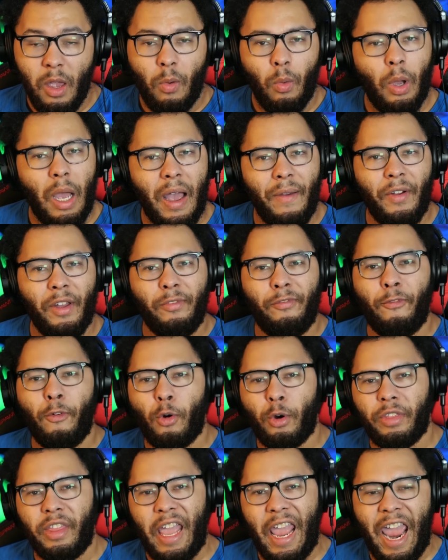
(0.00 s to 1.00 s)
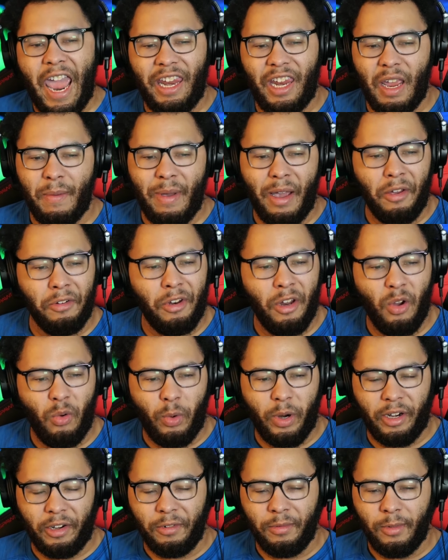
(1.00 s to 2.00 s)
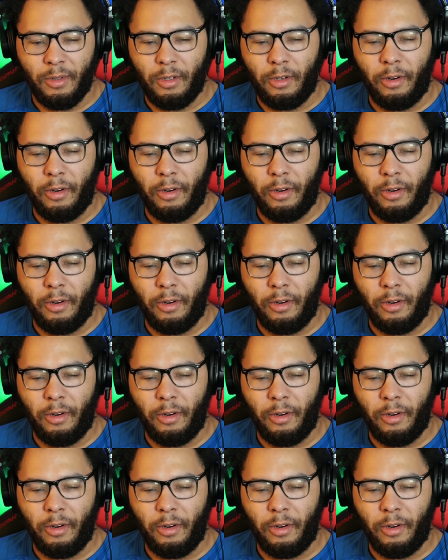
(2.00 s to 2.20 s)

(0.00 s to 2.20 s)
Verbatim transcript: we'll have a fourth ad come out of nowhere,